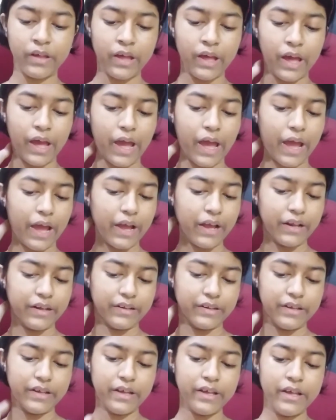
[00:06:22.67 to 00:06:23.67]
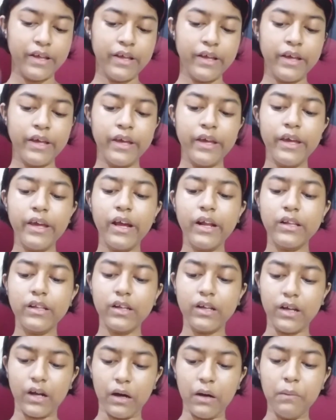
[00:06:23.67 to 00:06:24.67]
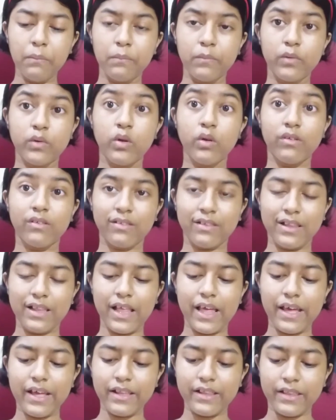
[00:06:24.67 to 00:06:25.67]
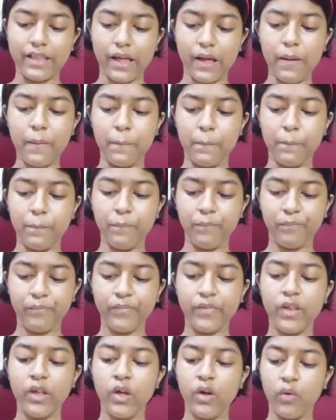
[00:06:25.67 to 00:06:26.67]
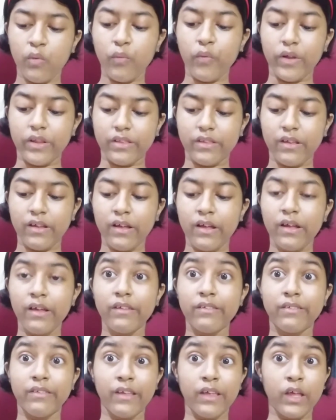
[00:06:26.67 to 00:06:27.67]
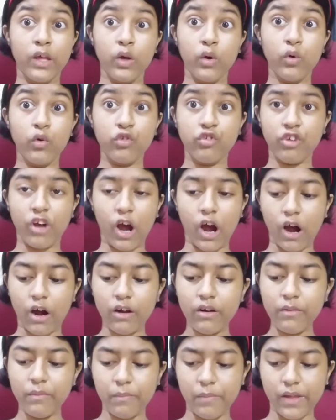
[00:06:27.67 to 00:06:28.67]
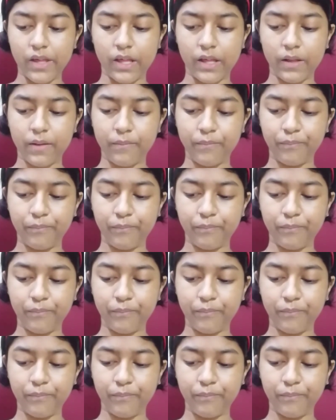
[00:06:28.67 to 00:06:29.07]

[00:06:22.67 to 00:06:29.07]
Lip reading: and he had come to slay them with his huge army.